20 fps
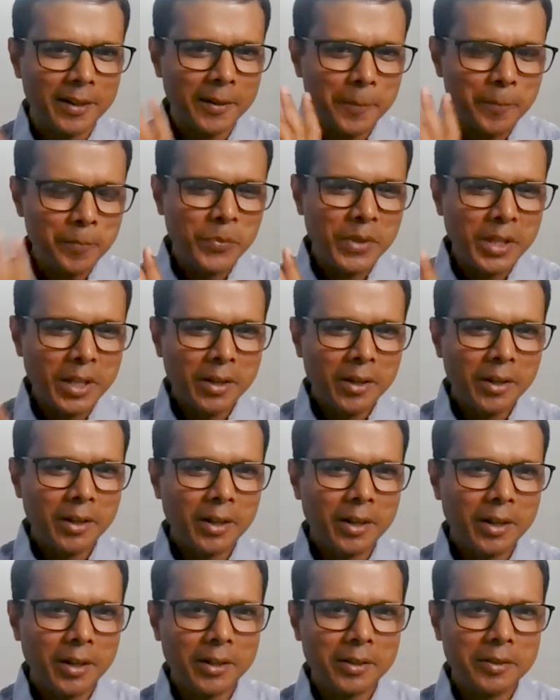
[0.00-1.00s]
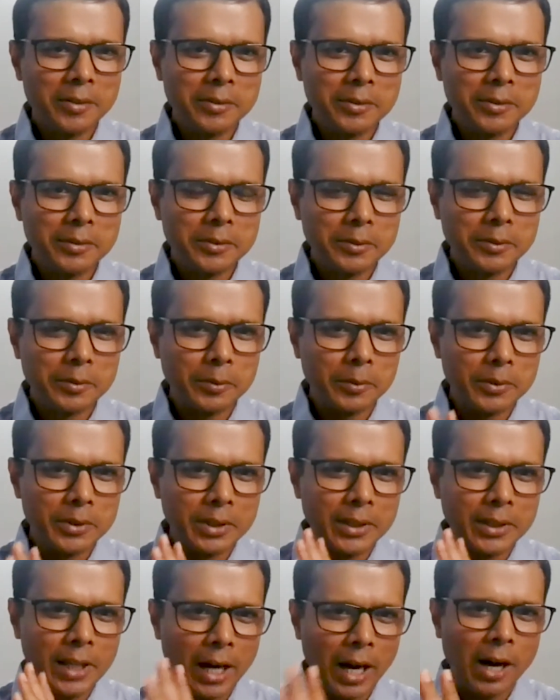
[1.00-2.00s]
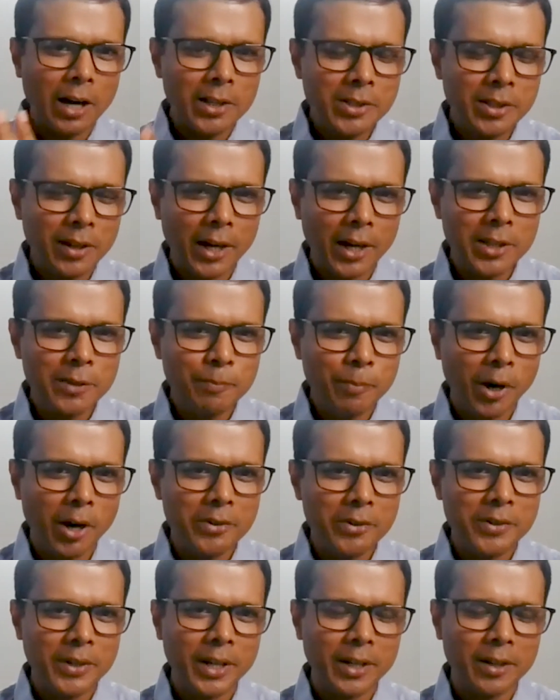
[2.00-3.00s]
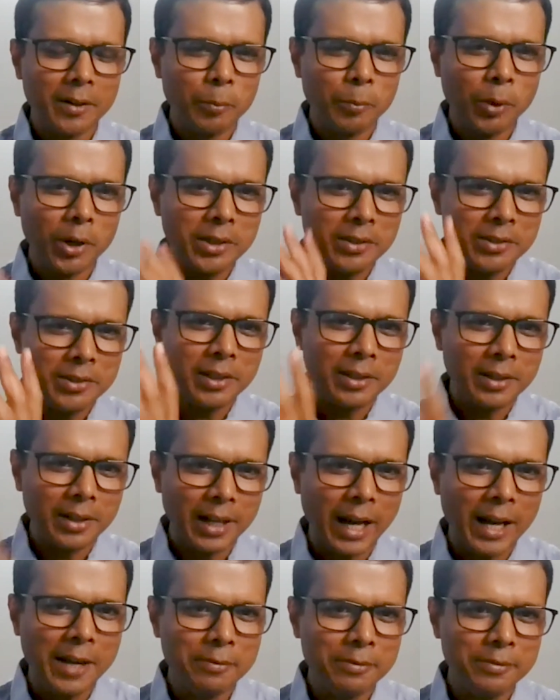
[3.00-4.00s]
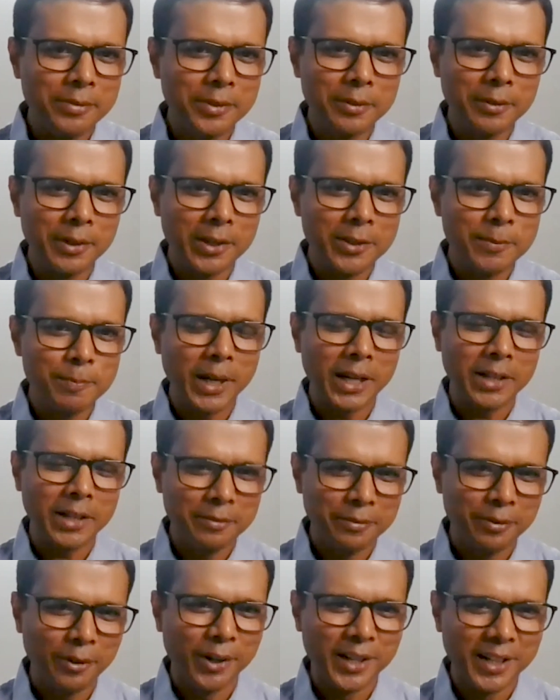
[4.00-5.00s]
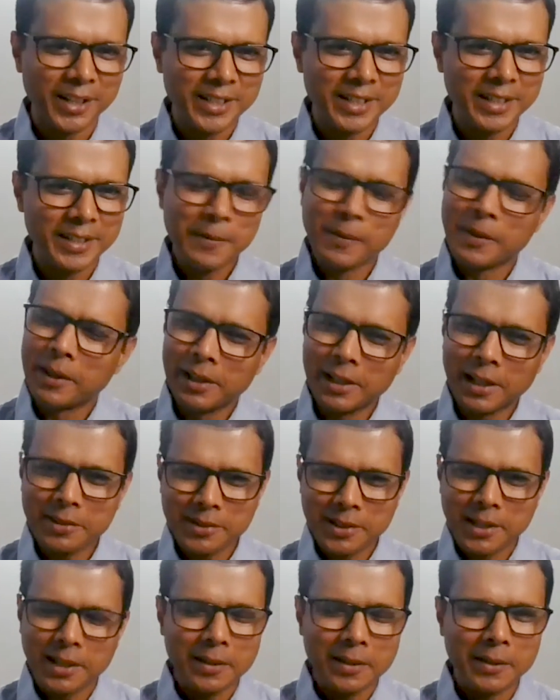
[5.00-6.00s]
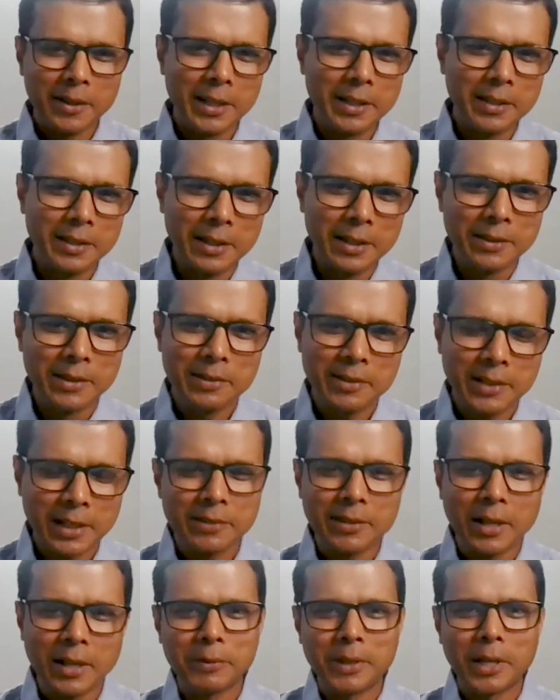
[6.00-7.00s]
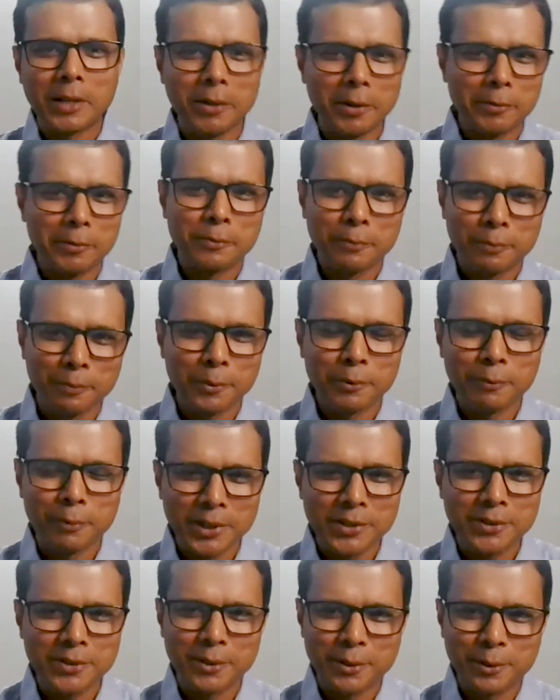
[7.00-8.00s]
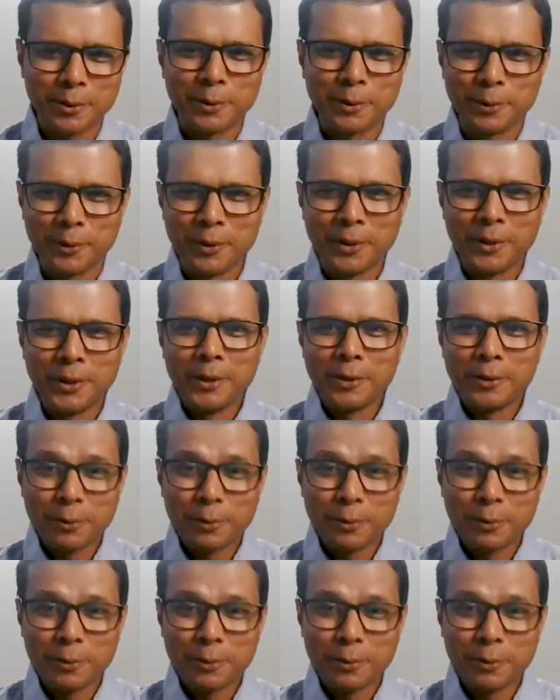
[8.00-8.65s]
now the ICE powertrain, what is the life you expect for it? Let's say in this case, now that you have switched to